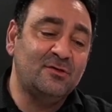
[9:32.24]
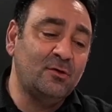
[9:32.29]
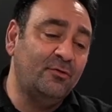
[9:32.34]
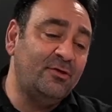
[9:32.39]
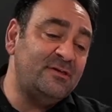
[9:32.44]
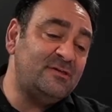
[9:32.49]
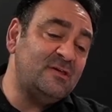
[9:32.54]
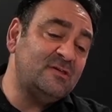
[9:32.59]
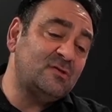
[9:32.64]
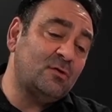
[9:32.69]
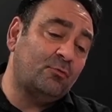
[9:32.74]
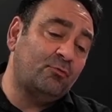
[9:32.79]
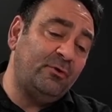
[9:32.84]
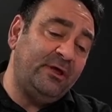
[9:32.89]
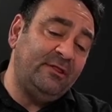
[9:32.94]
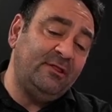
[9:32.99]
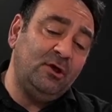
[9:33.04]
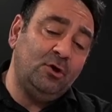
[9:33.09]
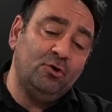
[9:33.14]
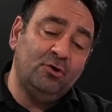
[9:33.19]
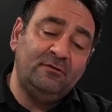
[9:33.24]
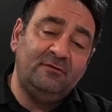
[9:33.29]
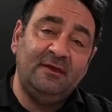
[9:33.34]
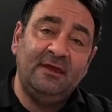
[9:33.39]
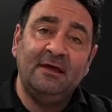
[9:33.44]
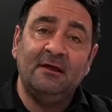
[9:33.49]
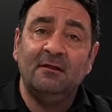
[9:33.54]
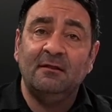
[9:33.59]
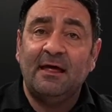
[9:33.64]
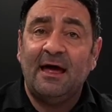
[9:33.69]
So this is a really good
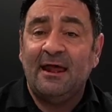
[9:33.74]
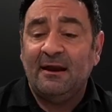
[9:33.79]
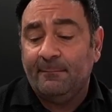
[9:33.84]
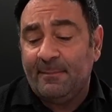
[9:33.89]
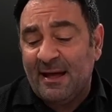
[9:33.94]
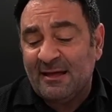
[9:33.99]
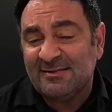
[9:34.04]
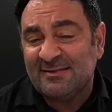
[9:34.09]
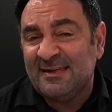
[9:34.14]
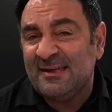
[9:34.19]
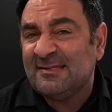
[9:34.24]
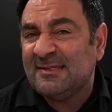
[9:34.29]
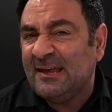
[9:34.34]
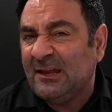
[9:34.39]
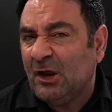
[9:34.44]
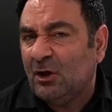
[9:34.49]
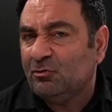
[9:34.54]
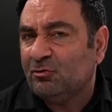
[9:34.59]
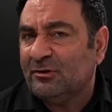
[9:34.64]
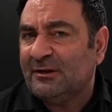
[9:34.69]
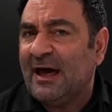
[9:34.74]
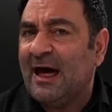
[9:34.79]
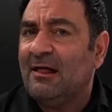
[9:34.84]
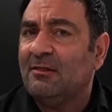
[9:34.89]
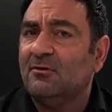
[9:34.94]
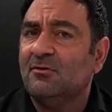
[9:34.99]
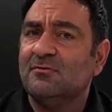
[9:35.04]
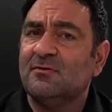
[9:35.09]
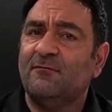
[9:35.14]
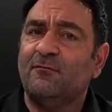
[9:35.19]
deal at about
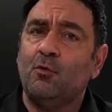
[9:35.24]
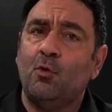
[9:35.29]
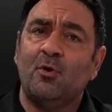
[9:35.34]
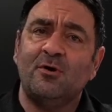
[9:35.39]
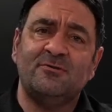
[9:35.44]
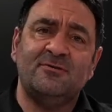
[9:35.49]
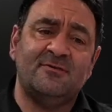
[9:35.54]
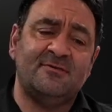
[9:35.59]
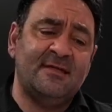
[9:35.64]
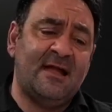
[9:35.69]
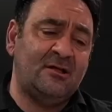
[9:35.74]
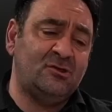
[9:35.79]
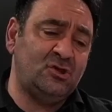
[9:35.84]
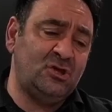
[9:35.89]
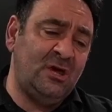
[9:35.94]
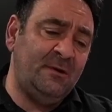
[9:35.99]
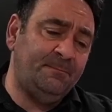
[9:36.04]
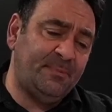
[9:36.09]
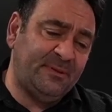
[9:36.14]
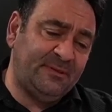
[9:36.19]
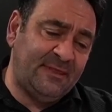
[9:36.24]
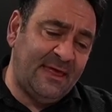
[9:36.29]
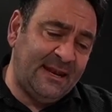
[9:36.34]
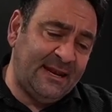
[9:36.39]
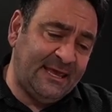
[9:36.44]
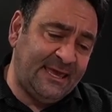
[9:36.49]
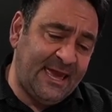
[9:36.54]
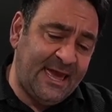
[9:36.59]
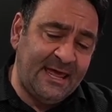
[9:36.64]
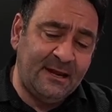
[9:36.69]
$1,600. Of course, it's not cheap, but
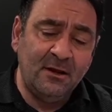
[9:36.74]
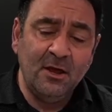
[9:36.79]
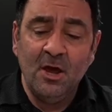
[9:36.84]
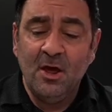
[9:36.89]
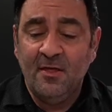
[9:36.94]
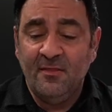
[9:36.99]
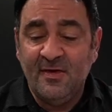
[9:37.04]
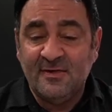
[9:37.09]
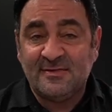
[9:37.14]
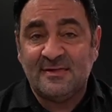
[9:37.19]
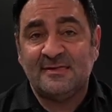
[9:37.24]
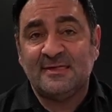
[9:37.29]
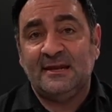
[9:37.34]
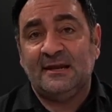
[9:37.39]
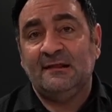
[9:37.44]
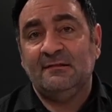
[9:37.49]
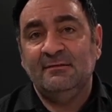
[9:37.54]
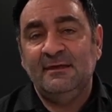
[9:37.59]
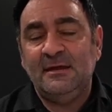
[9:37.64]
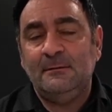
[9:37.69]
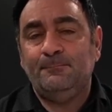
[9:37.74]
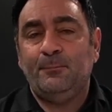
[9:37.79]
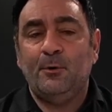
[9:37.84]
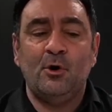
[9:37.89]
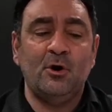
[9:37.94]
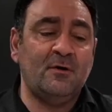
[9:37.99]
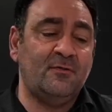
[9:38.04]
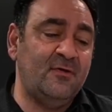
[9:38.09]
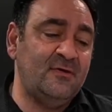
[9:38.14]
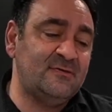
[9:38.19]
then again, this is an
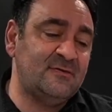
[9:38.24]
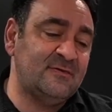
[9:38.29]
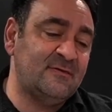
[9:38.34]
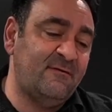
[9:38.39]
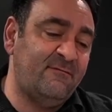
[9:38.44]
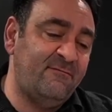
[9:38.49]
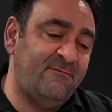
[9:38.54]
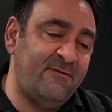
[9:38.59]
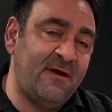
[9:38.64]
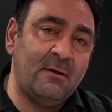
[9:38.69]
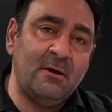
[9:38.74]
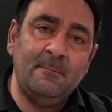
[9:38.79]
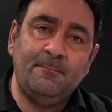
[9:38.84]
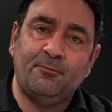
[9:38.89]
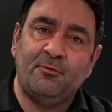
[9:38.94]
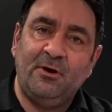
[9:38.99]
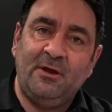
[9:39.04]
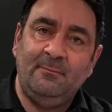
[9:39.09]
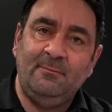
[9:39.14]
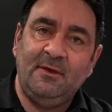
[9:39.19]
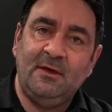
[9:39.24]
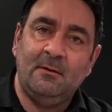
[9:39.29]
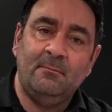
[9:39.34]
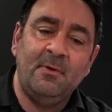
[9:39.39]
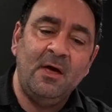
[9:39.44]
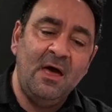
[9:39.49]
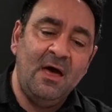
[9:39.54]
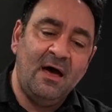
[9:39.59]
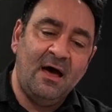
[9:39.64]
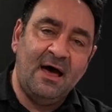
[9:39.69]
EliteBook. This is a very
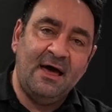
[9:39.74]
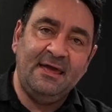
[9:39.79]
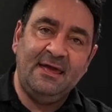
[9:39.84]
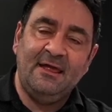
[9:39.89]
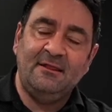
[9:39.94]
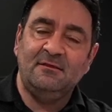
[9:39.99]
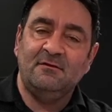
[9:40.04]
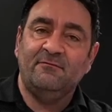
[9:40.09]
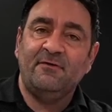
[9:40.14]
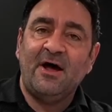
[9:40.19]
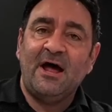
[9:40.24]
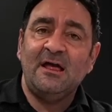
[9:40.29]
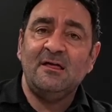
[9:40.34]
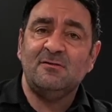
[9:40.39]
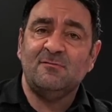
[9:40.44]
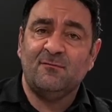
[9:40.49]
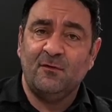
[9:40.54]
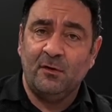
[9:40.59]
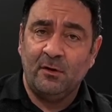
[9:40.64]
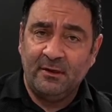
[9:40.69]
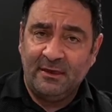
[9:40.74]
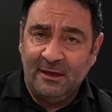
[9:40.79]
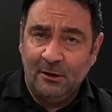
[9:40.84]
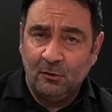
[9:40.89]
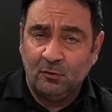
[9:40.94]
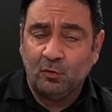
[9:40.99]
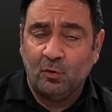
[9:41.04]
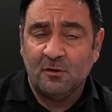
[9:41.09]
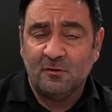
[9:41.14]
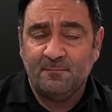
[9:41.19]
premium high-end device
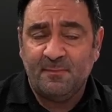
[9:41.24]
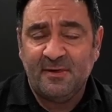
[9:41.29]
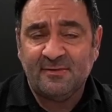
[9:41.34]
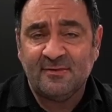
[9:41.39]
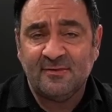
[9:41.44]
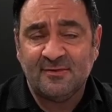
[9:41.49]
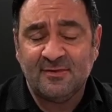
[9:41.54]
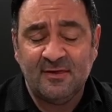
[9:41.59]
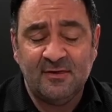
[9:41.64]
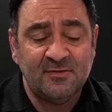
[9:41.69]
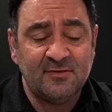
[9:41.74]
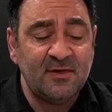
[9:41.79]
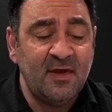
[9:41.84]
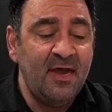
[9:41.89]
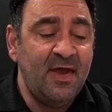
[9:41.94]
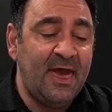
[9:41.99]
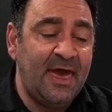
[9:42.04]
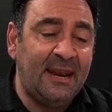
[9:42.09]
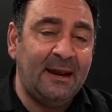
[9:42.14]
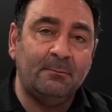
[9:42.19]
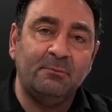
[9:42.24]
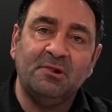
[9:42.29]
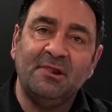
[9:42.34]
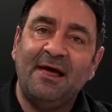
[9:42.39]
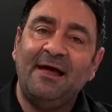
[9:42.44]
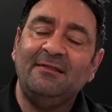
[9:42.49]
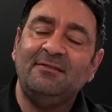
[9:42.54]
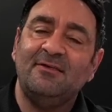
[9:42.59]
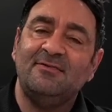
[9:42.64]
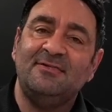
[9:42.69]
geared towards businesses, and I'm
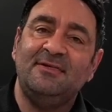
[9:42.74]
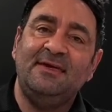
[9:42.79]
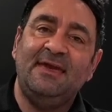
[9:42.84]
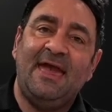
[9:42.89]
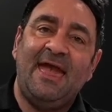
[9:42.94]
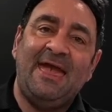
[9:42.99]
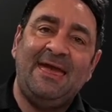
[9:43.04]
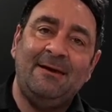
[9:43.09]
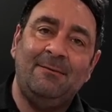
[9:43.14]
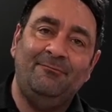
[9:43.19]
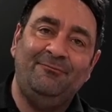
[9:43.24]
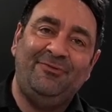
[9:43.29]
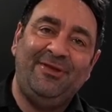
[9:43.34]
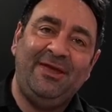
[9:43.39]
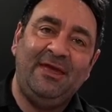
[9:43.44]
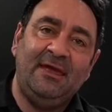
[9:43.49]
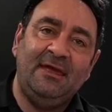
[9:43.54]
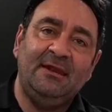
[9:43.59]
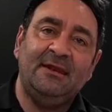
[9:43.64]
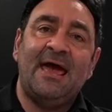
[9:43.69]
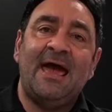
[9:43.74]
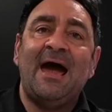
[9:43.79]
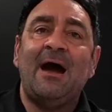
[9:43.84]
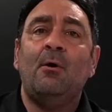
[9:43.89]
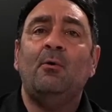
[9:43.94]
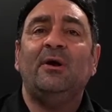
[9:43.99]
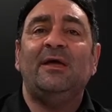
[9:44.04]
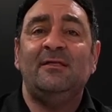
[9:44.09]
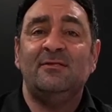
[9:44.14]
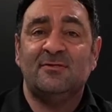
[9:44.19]
glad to see AMD
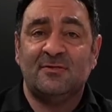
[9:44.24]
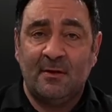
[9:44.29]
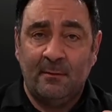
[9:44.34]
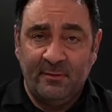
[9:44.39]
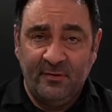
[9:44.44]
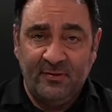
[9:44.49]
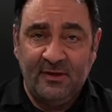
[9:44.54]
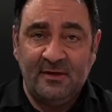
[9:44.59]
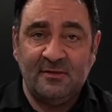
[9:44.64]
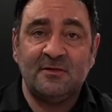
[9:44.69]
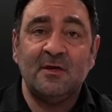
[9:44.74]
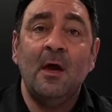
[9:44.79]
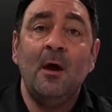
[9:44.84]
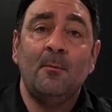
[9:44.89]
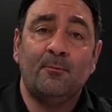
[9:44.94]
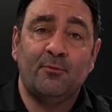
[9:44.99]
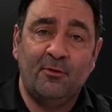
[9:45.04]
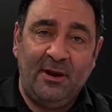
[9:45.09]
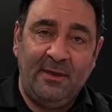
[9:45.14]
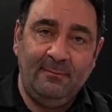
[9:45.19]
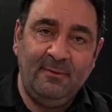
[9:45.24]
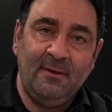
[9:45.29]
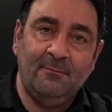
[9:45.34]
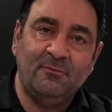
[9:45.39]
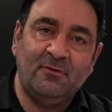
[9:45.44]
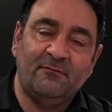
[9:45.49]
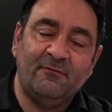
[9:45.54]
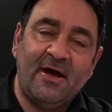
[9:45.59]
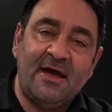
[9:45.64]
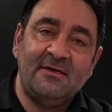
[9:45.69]
now in some of these
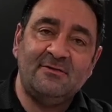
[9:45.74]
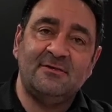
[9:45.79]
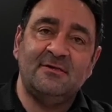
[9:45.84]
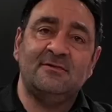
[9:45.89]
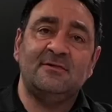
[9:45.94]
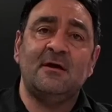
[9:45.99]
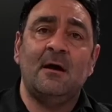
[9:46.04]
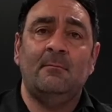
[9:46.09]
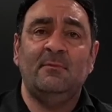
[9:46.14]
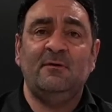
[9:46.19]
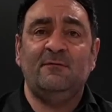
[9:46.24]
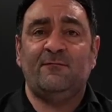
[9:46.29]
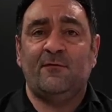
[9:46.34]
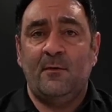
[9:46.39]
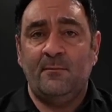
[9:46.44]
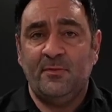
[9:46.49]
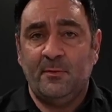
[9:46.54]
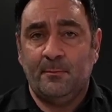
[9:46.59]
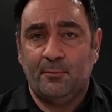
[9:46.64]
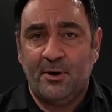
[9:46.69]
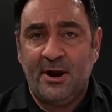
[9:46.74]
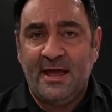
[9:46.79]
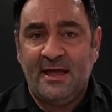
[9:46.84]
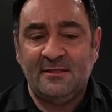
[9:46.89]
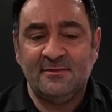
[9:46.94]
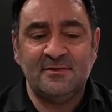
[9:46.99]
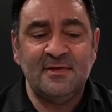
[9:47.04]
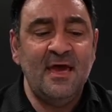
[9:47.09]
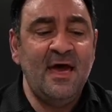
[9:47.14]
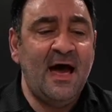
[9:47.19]
premium devices coming from the
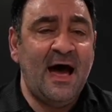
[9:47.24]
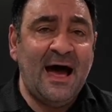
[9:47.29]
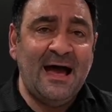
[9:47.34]
brands.